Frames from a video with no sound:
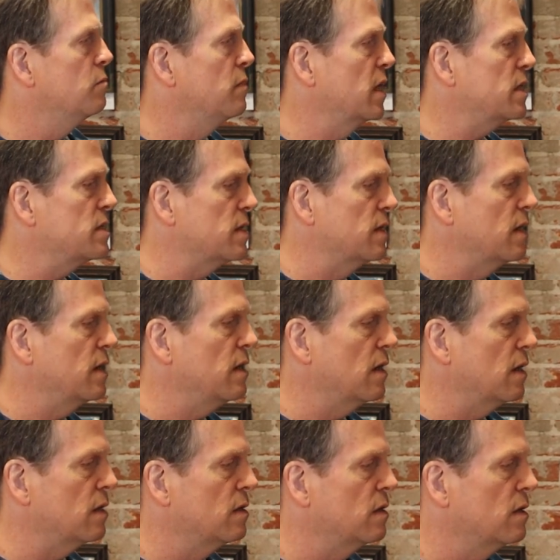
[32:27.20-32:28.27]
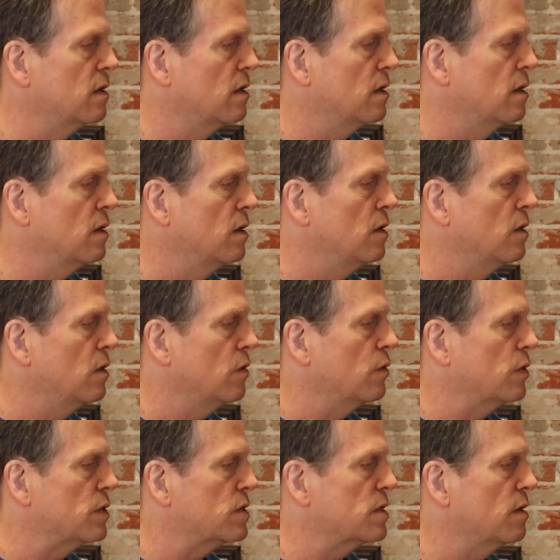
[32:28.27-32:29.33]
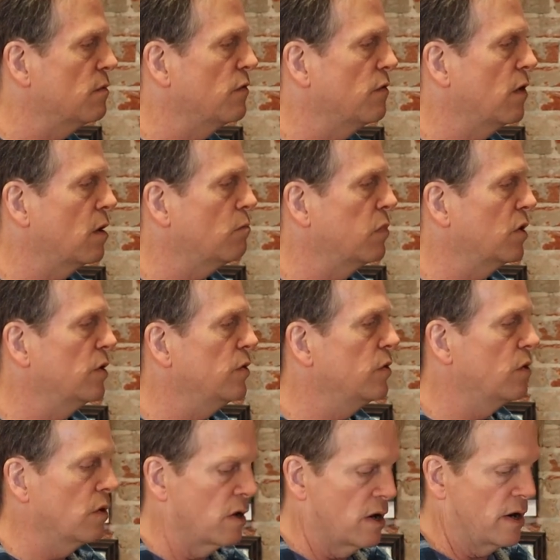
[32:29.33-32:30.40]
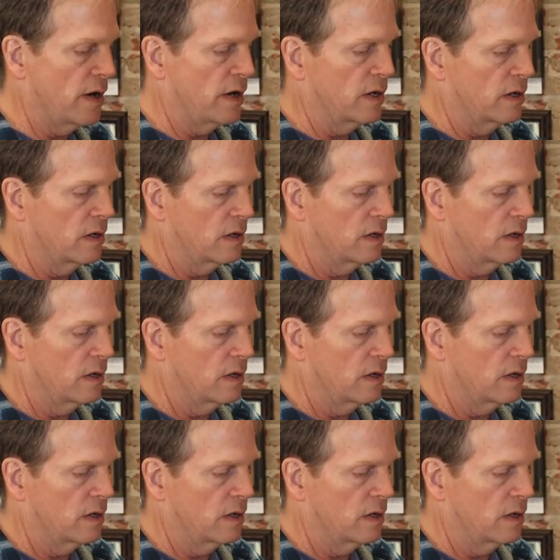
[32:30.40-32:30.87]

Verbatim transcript: mix it in with some of our blue-gray